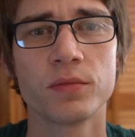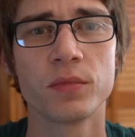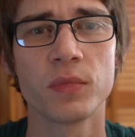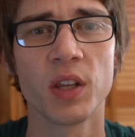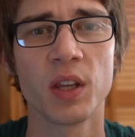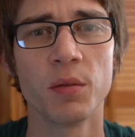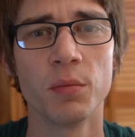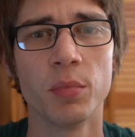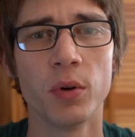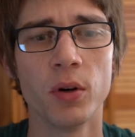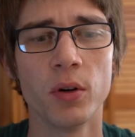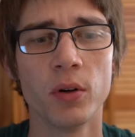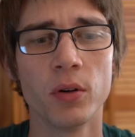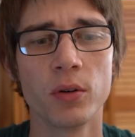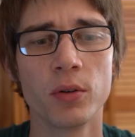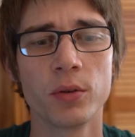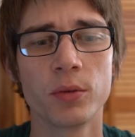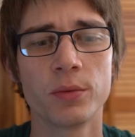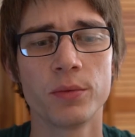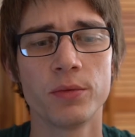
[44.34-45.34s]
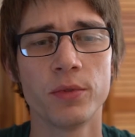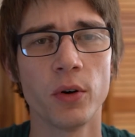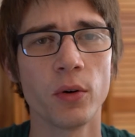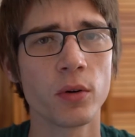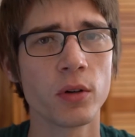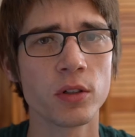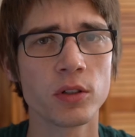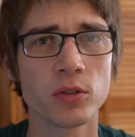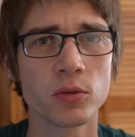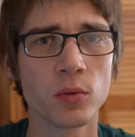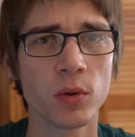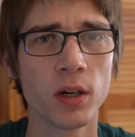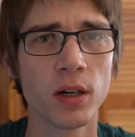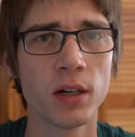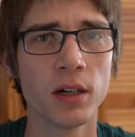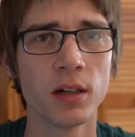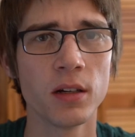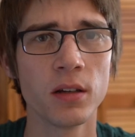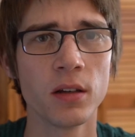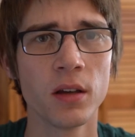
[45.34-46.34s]
They both focus
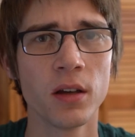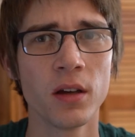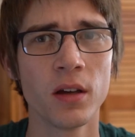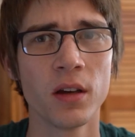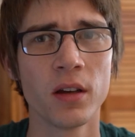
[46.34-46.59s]
well.